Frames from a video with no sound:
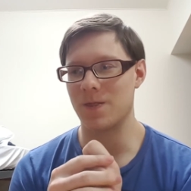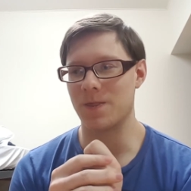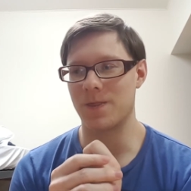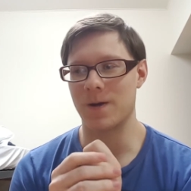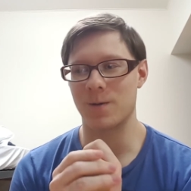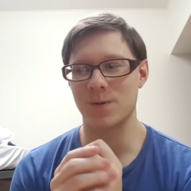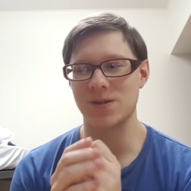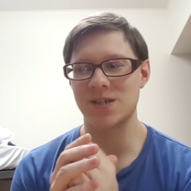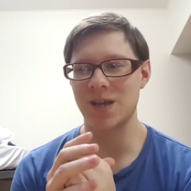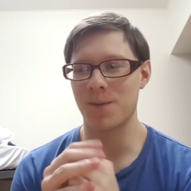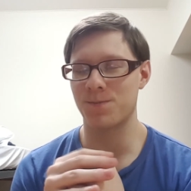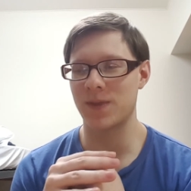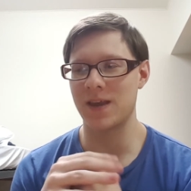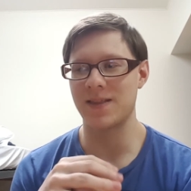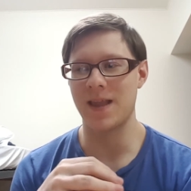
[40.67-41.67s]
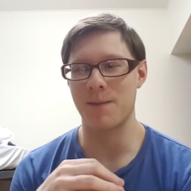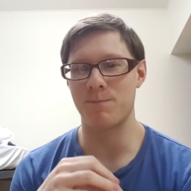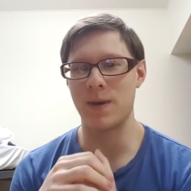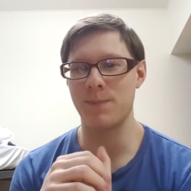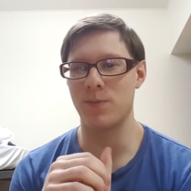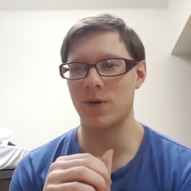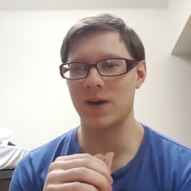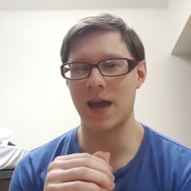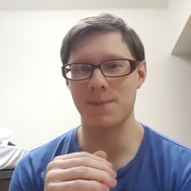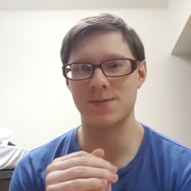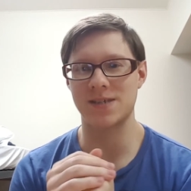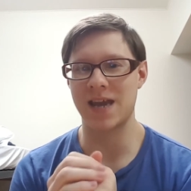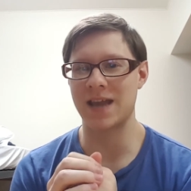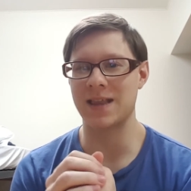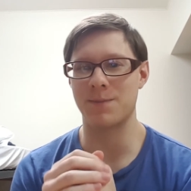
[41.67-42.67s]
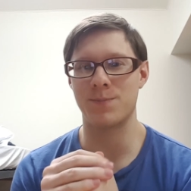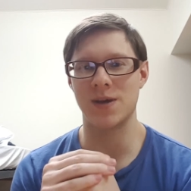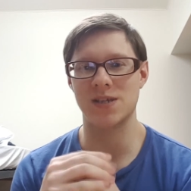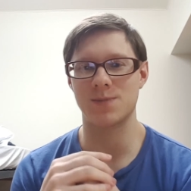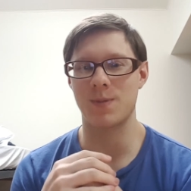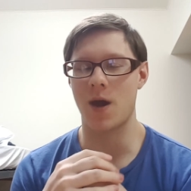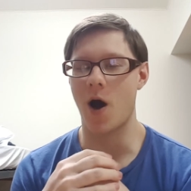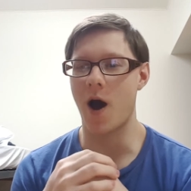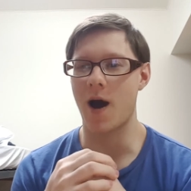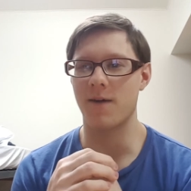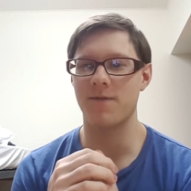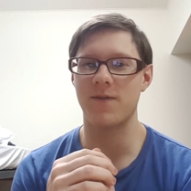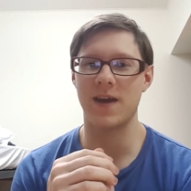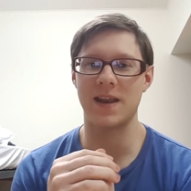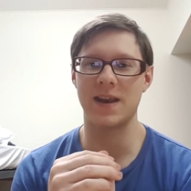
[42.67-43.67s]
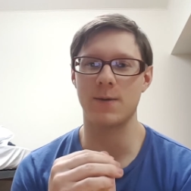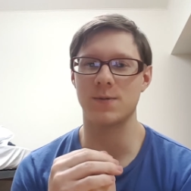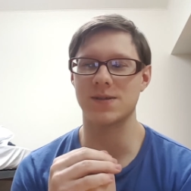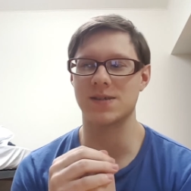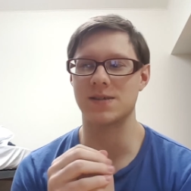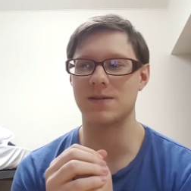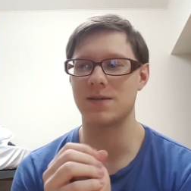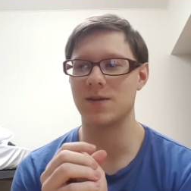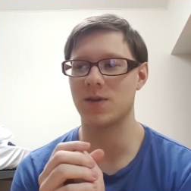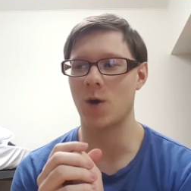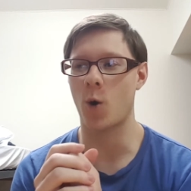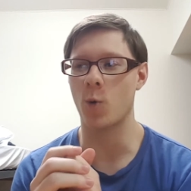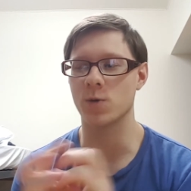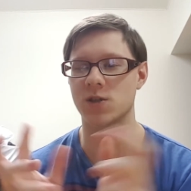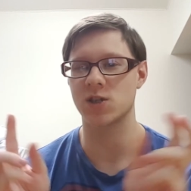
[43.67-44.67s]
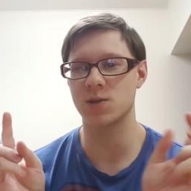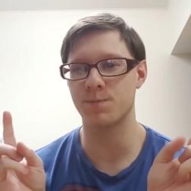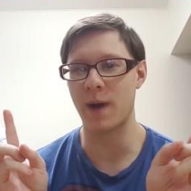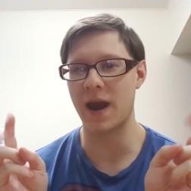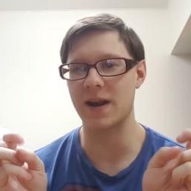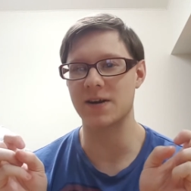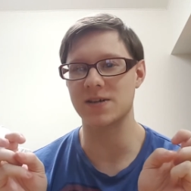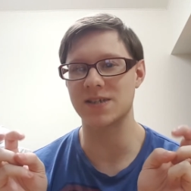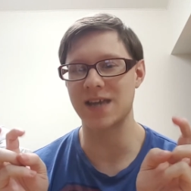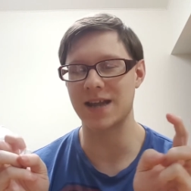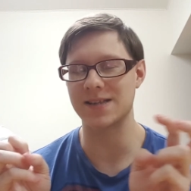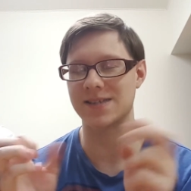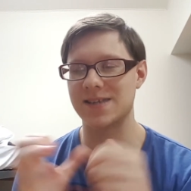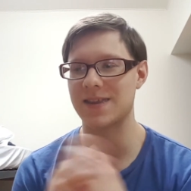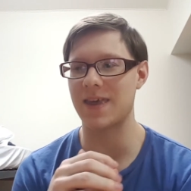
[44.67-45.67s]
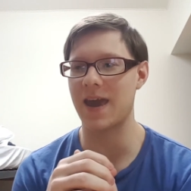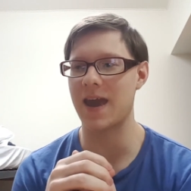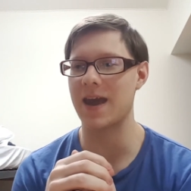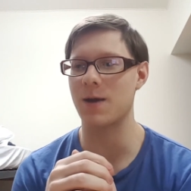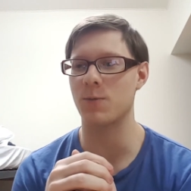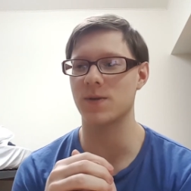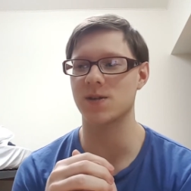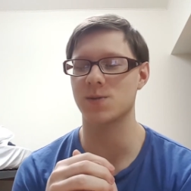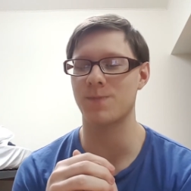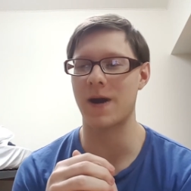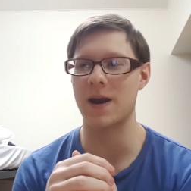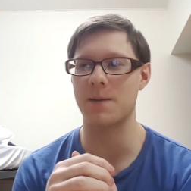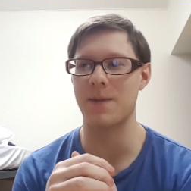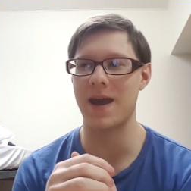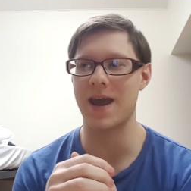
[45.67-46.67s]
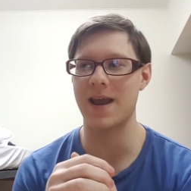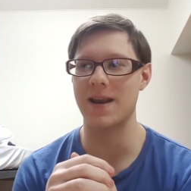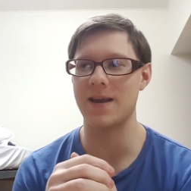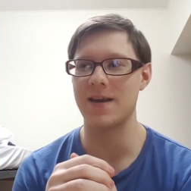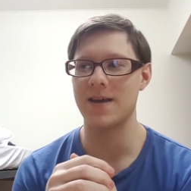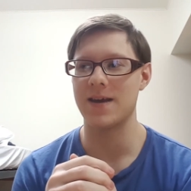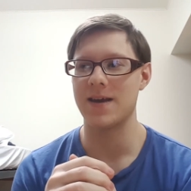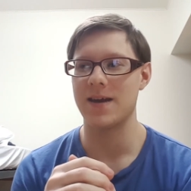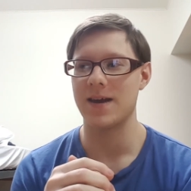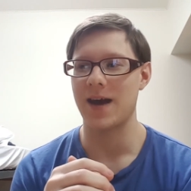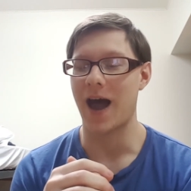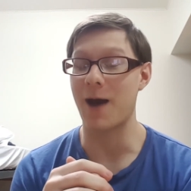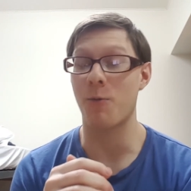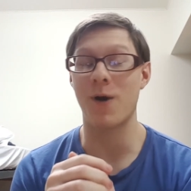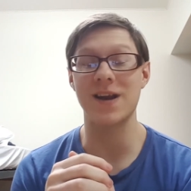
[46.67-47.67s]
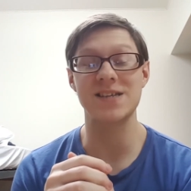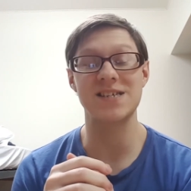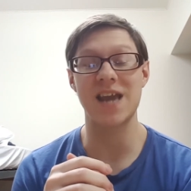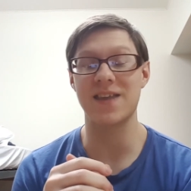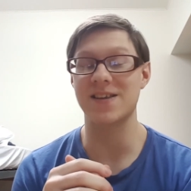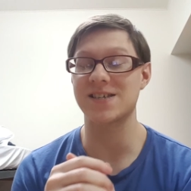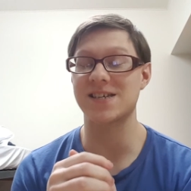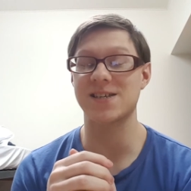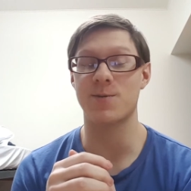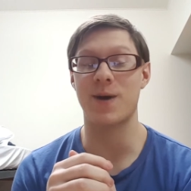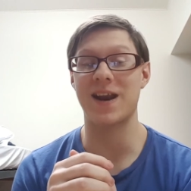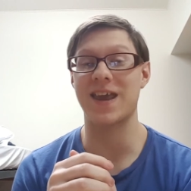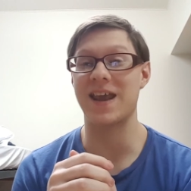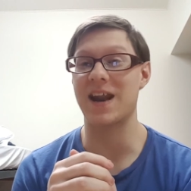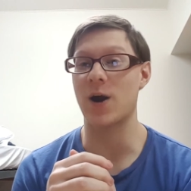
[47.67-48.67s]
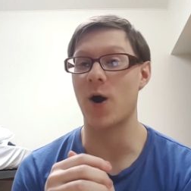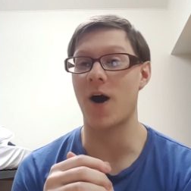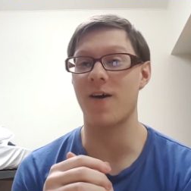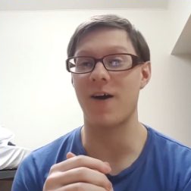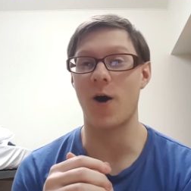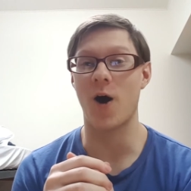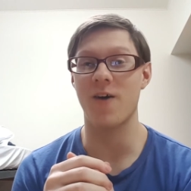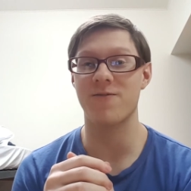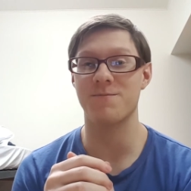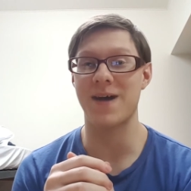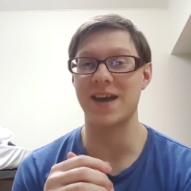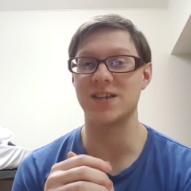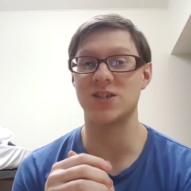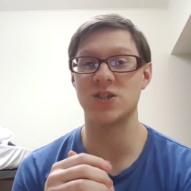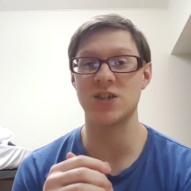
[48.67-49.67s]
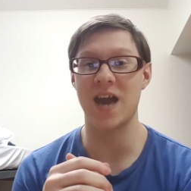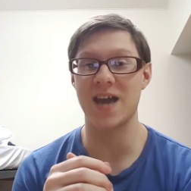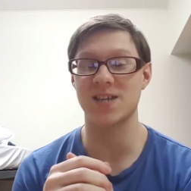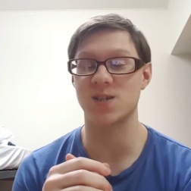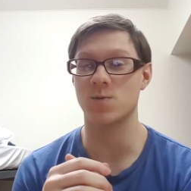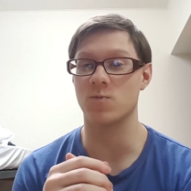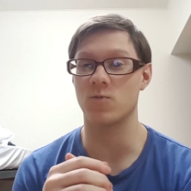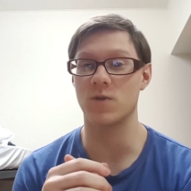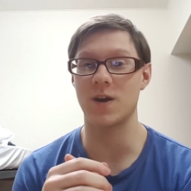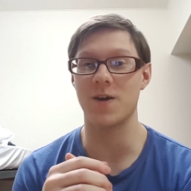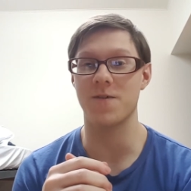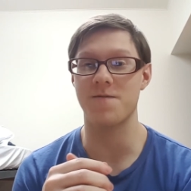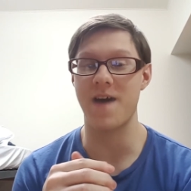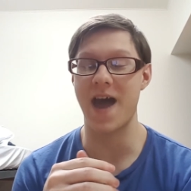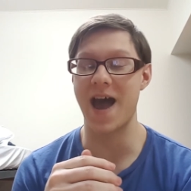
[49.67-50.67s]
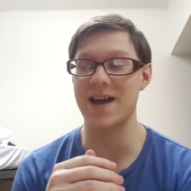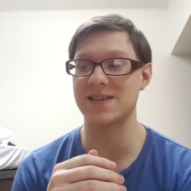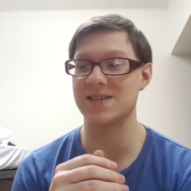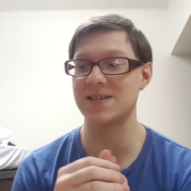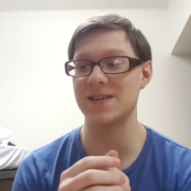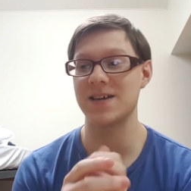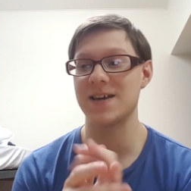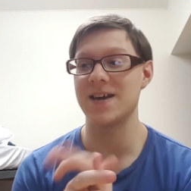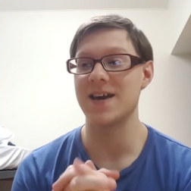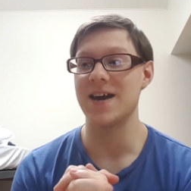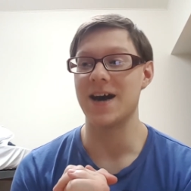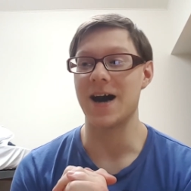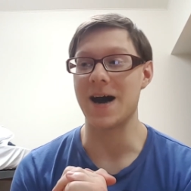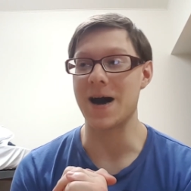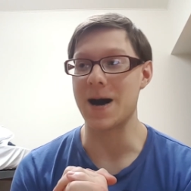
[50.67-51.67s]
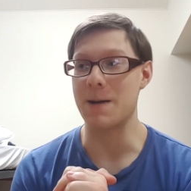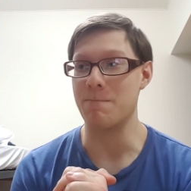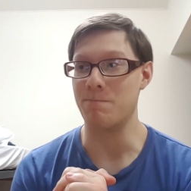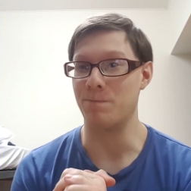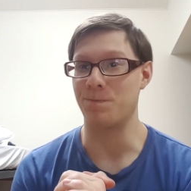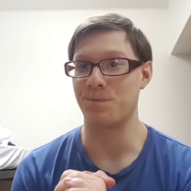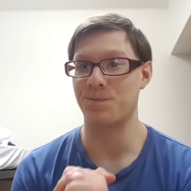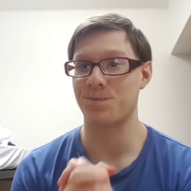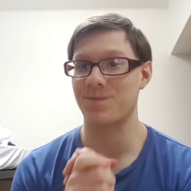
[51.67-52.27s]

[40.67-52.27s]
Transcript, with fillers: there was something that people kept saying that pissed me off, and it was the whole spider sense thing with Spider-Man. I want to say this because I want to get it off my chest real fast. Um,